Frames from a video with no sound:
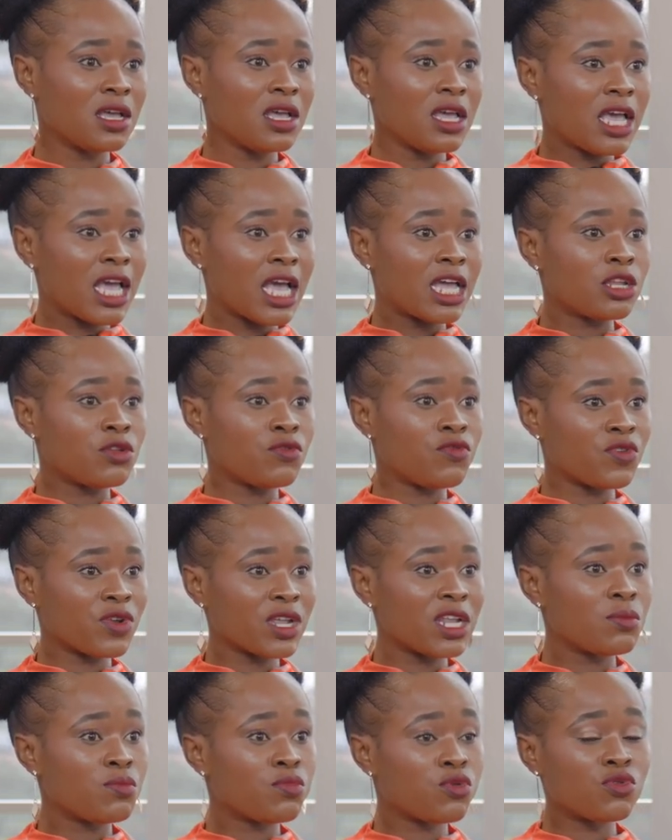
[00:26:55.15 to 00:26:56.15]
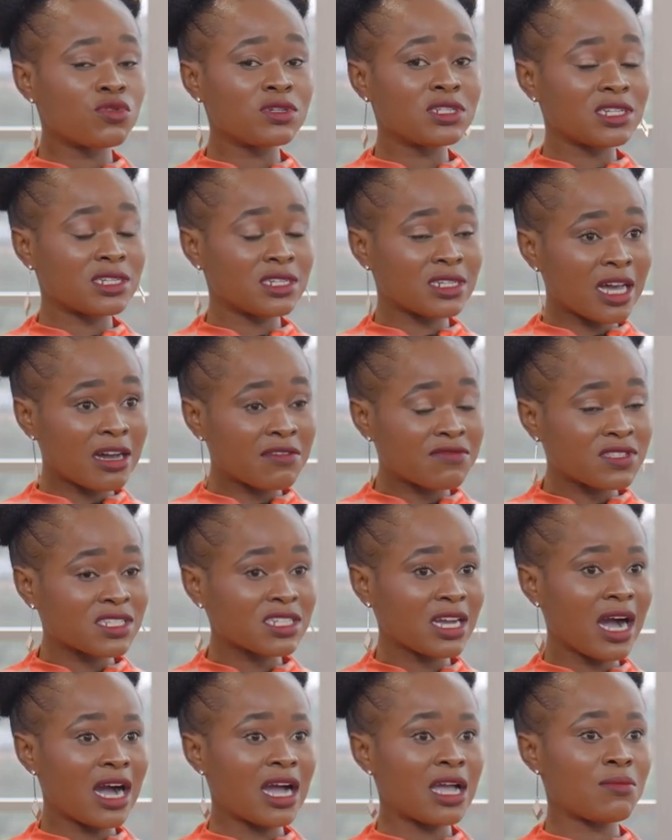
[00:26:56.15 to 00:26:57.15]
And if you really put enough
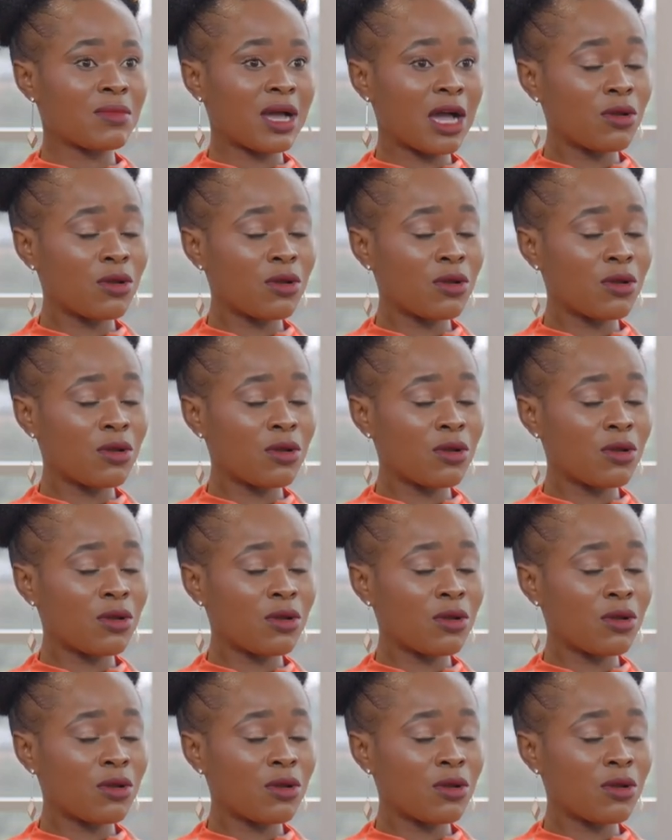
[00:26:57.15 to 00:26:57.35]
time,